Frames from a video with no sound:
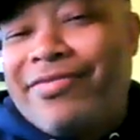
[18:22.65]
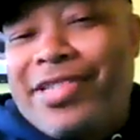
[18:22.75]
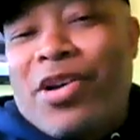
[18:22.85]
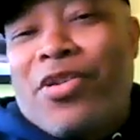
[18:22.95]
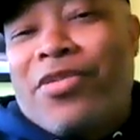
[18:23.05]

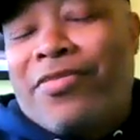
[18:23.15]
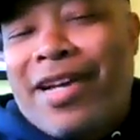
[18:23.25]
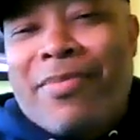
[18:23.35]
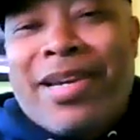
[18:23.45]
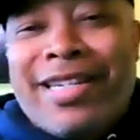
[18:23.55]
So,
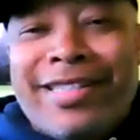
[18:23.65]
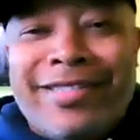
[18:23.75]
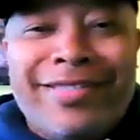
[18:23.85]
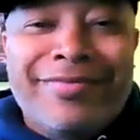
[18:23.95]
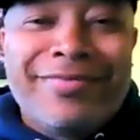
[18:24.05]

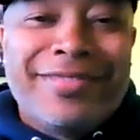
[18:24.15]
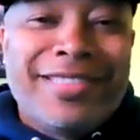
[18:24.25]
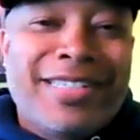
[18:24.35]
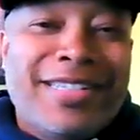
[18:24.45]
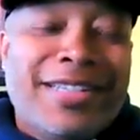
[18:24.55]

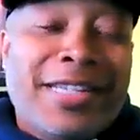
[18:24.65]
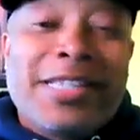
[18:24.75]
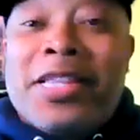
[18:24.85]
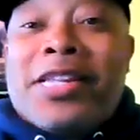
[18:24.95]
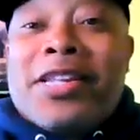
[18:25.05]

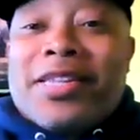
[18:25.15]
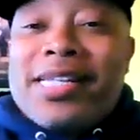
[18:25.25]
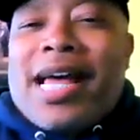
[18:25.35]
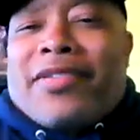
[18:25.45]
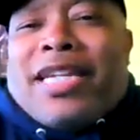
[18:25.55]
look, this
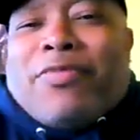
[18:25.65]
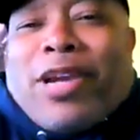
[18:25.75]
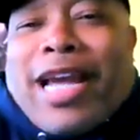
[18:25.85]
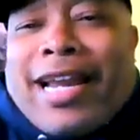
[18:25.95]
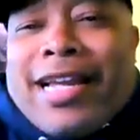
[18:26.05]
is how deep we
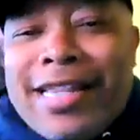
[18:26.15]
got.